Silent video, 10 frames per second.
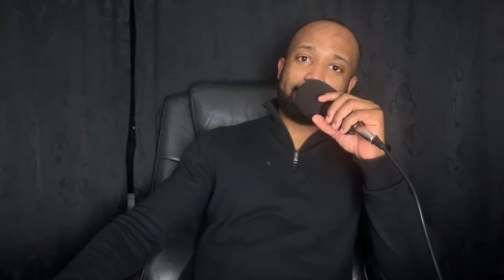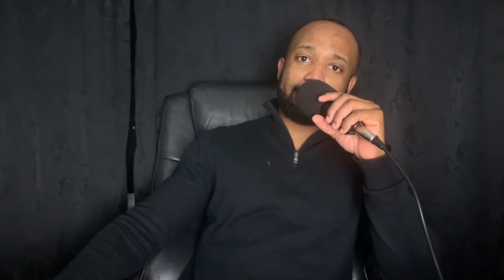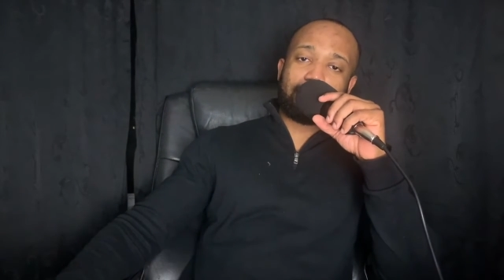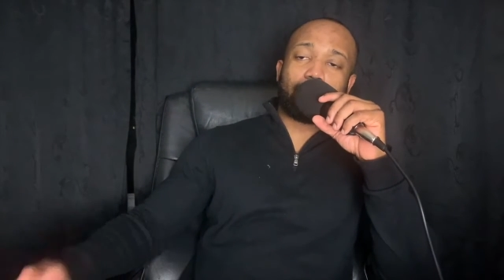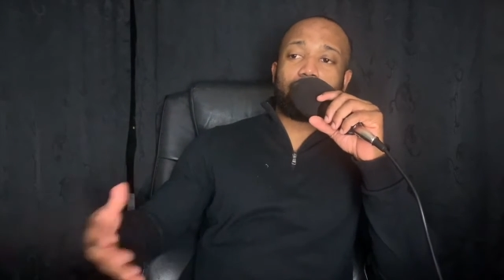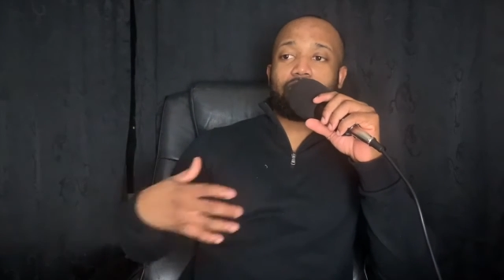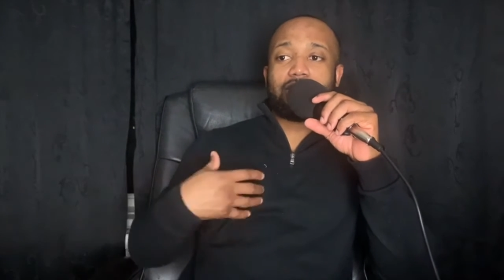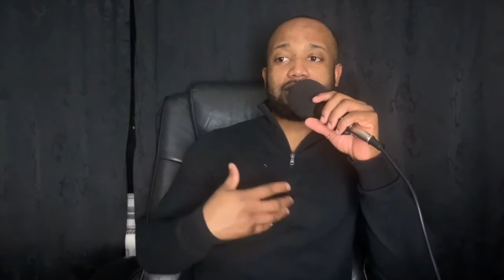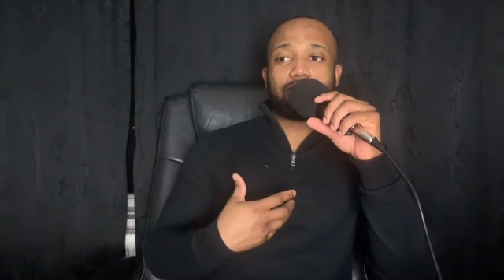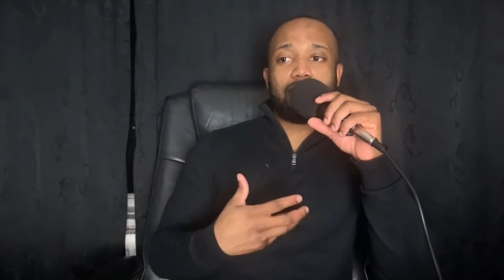So the
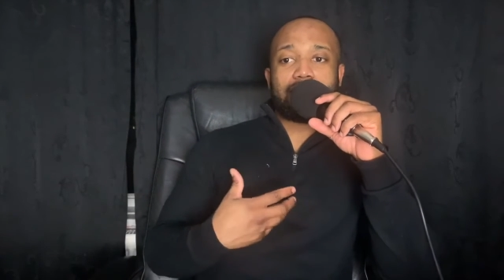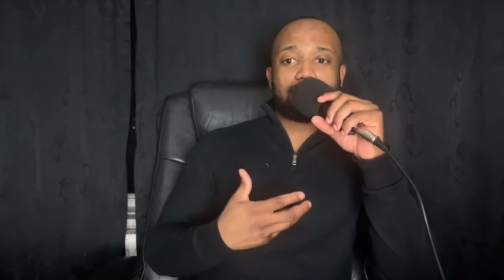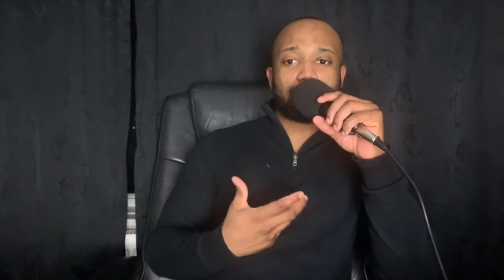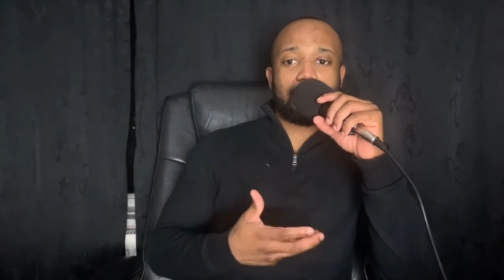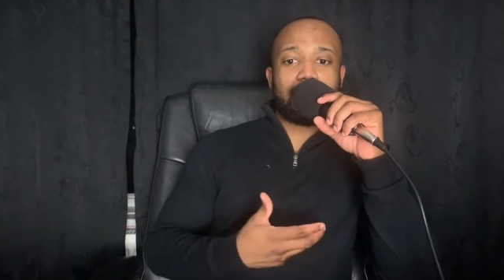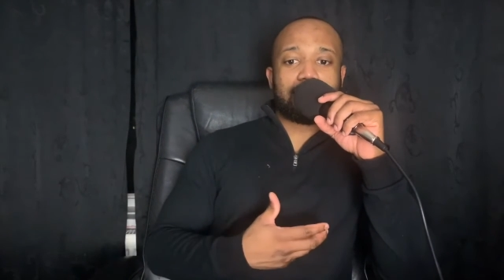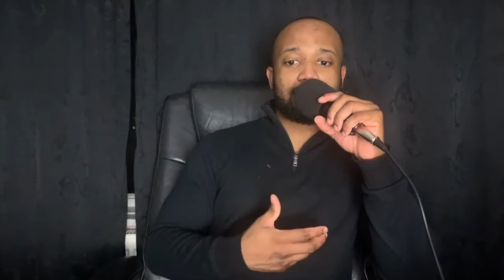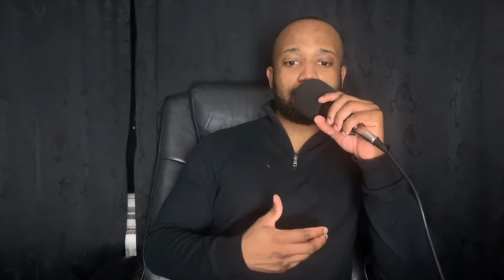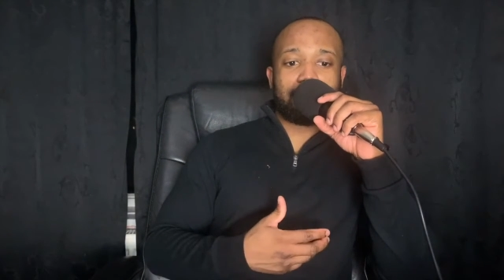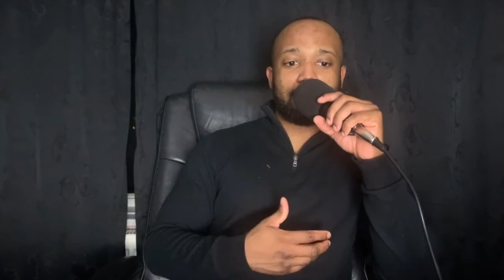reason why this was highlighted to
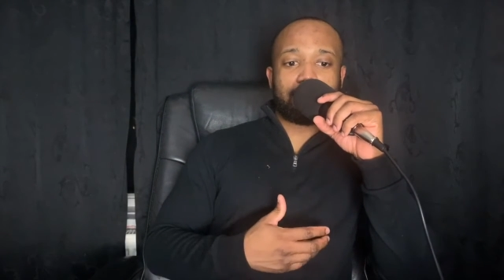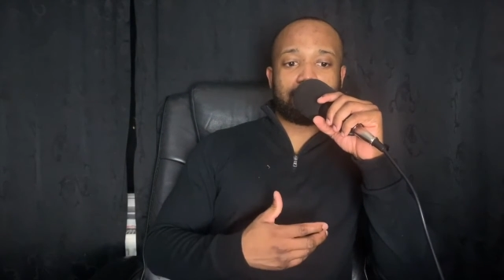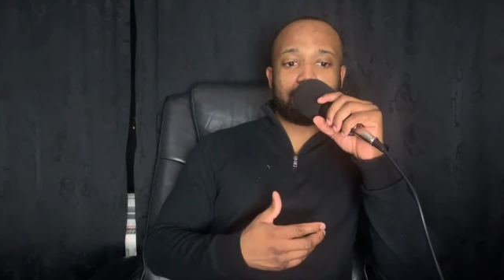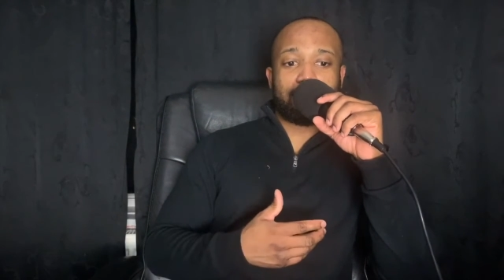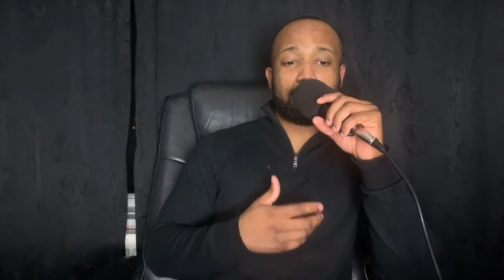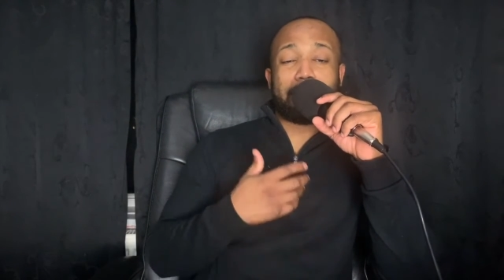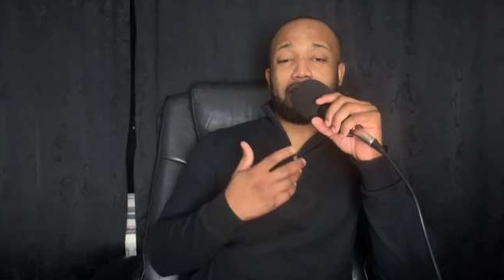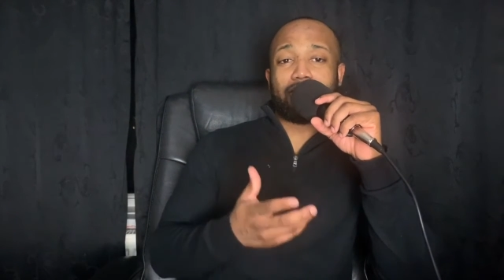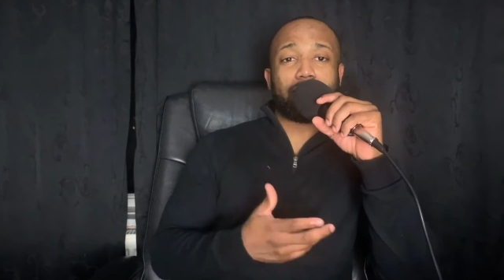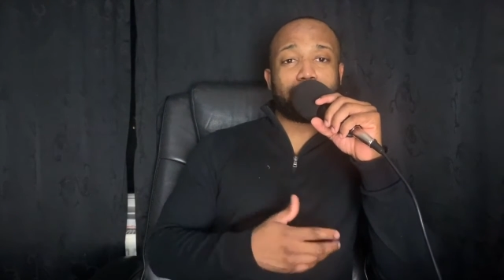me was by my
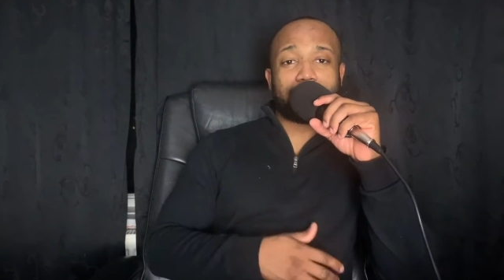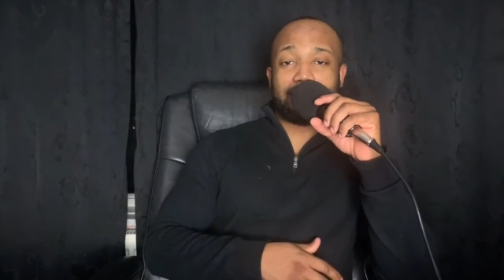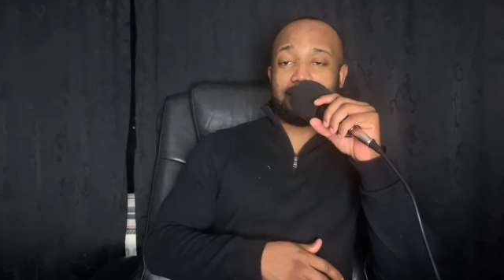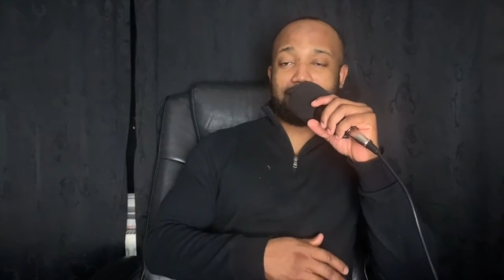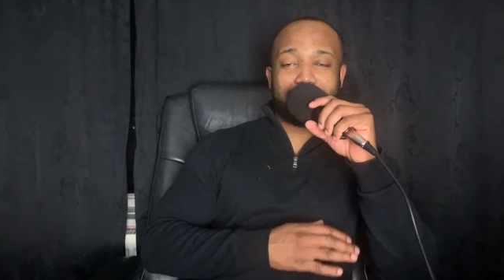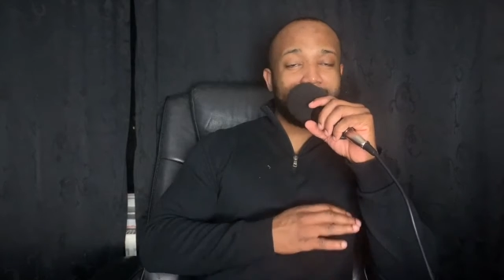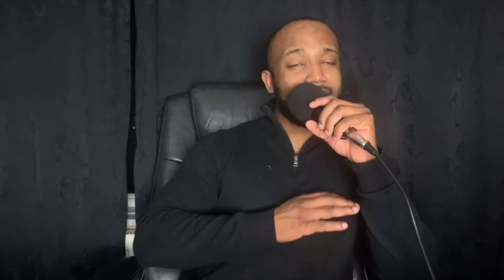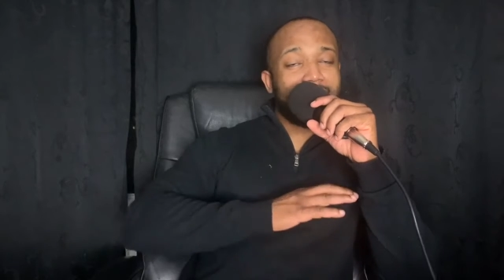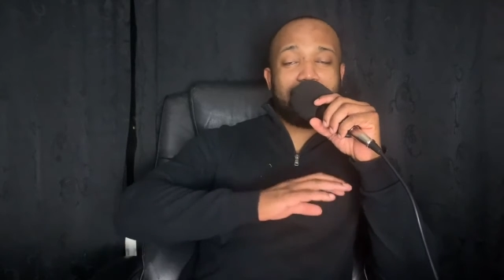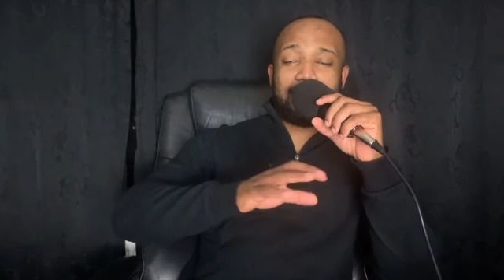coach again,
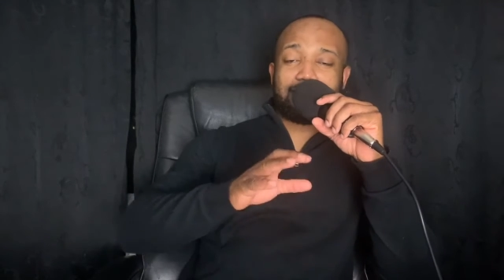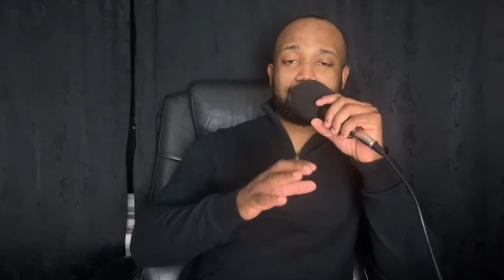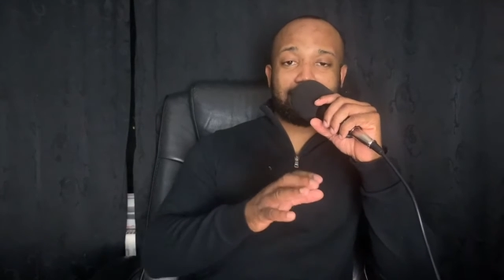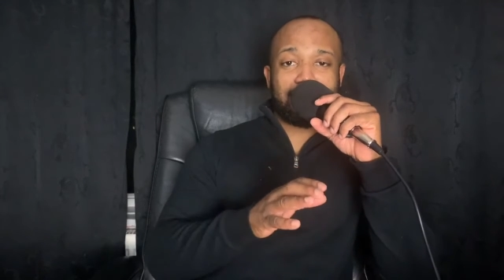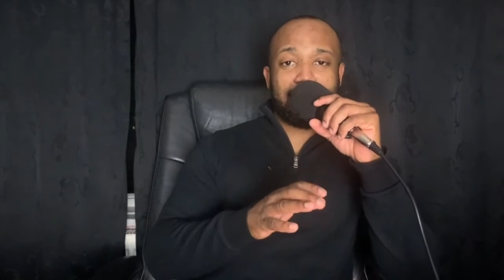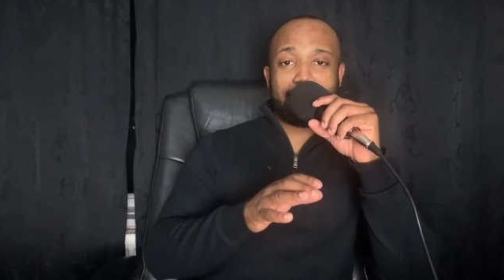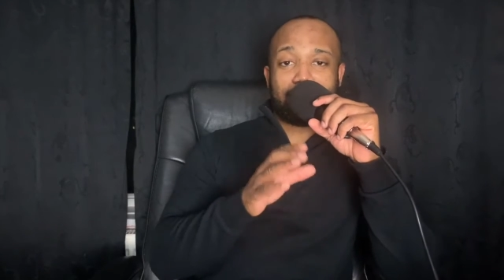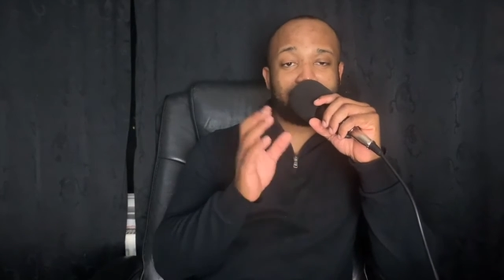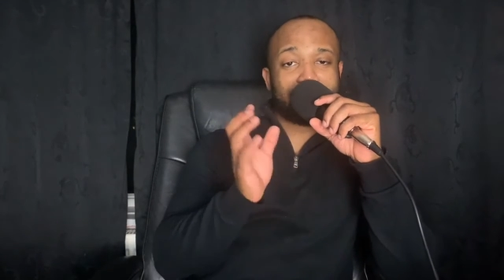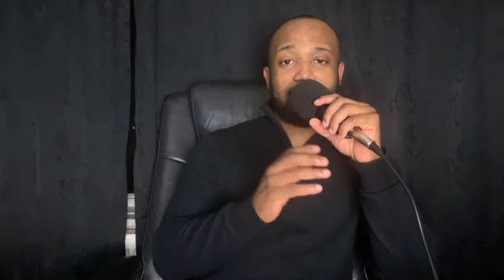Ashley Zahaven,
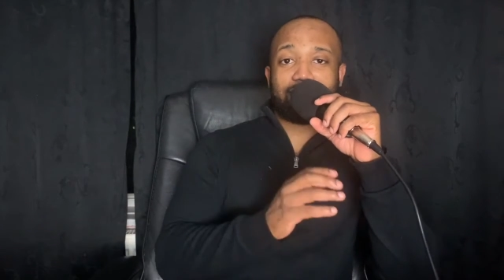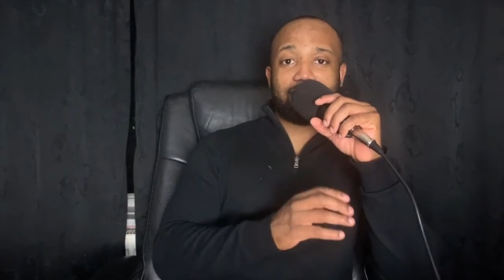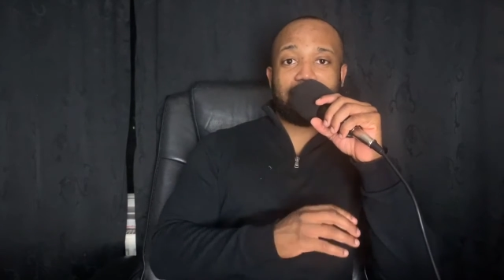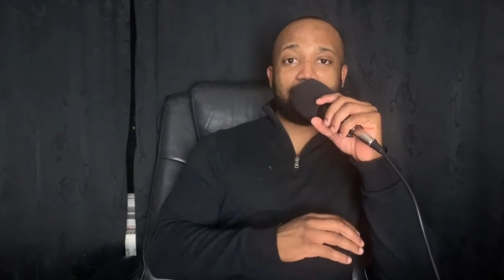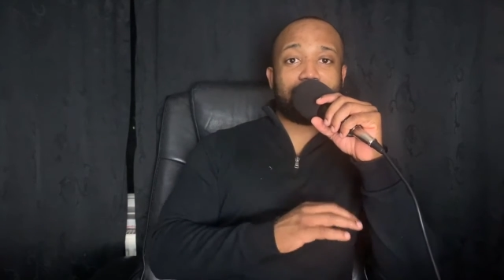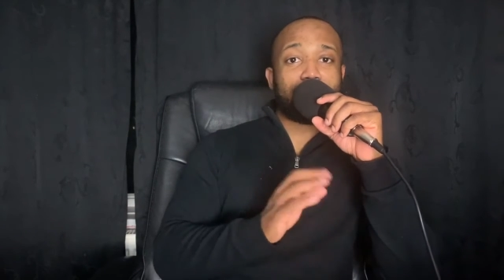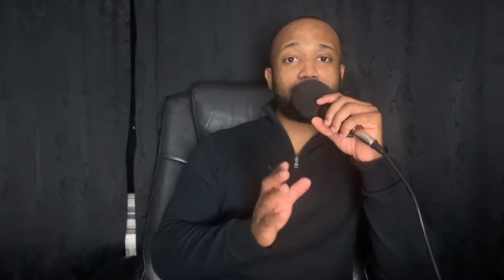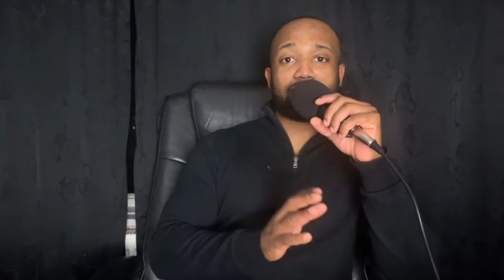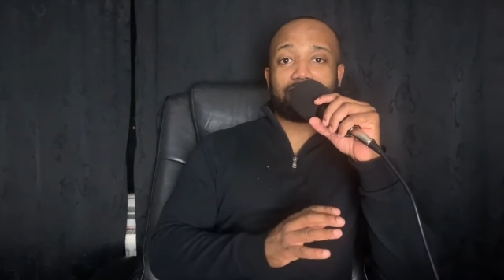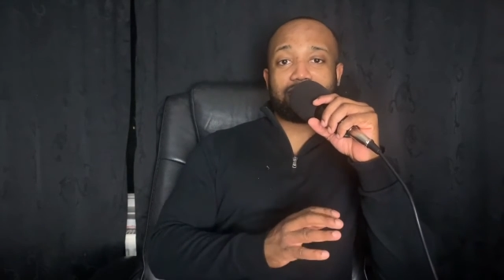shout out,
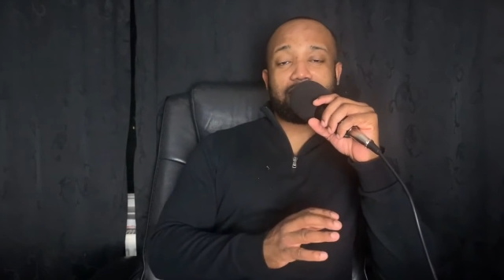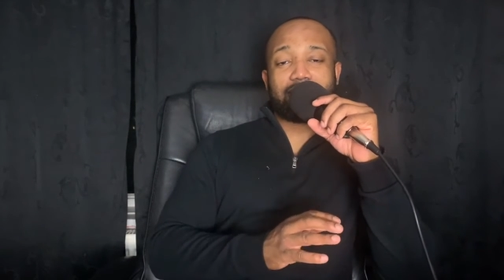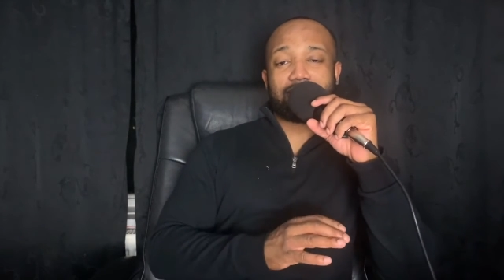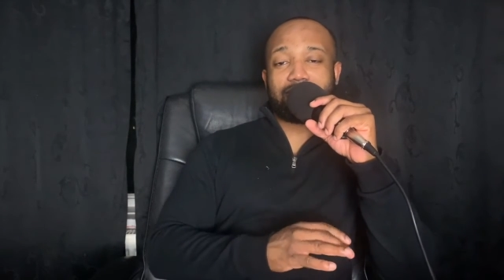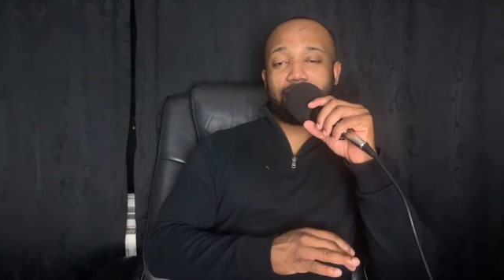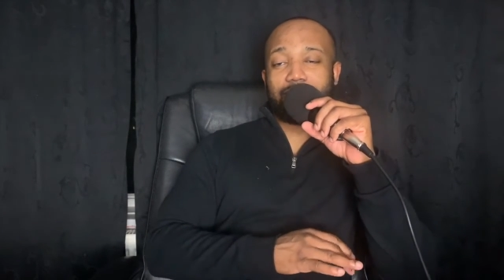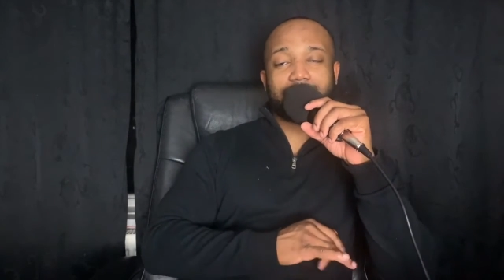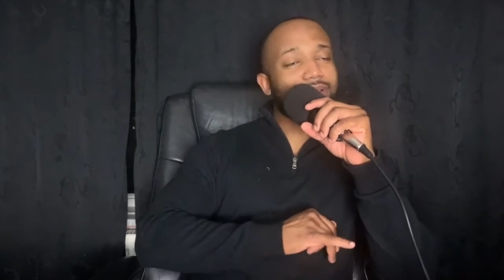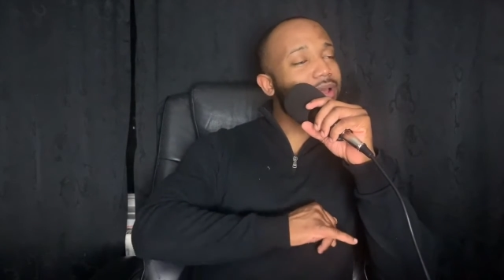emotional intelligence coach.